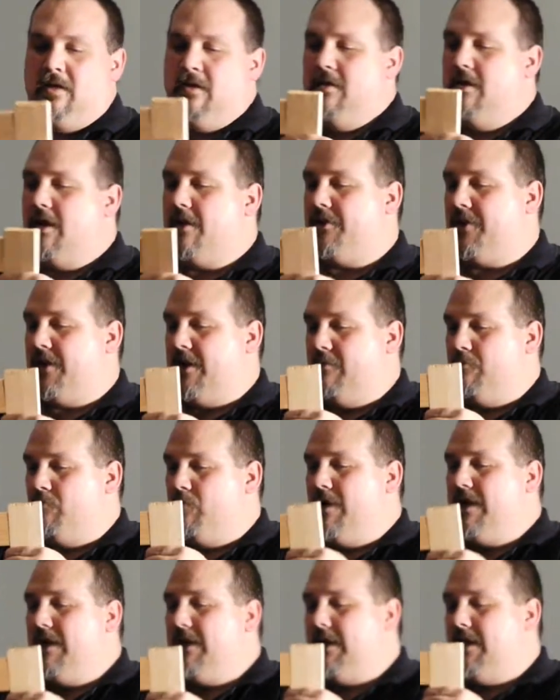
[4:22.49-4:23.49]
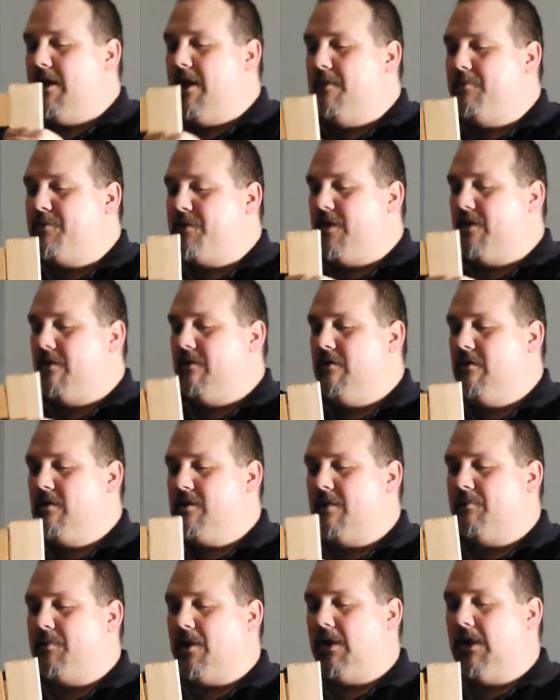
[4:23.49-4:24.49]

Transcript: Nothing really keeps it, except